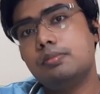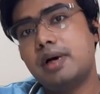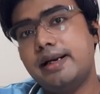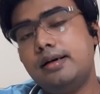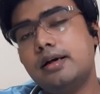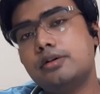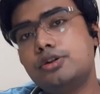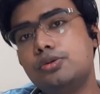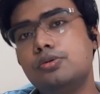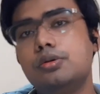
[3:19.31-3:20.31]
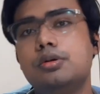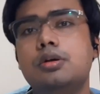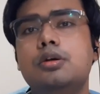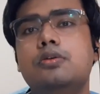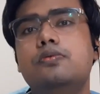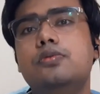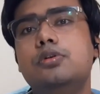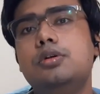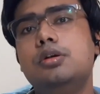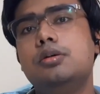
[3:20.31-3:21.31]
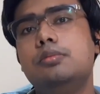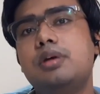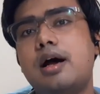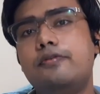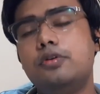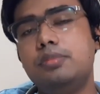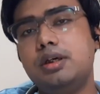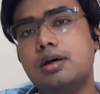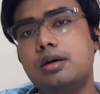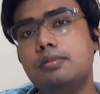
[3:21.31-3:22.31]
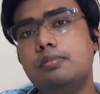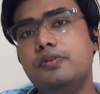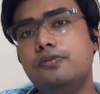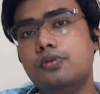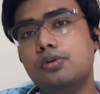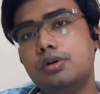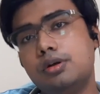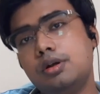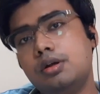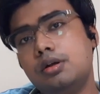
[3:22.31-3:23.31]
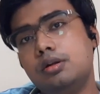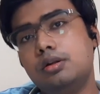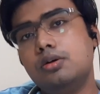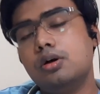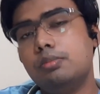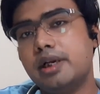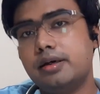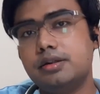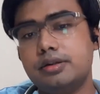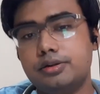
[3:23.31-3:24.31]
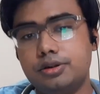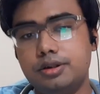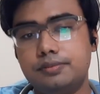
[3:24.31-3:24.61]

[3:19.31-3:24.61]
bile duct stone would have to be done before the gallbladder surgery.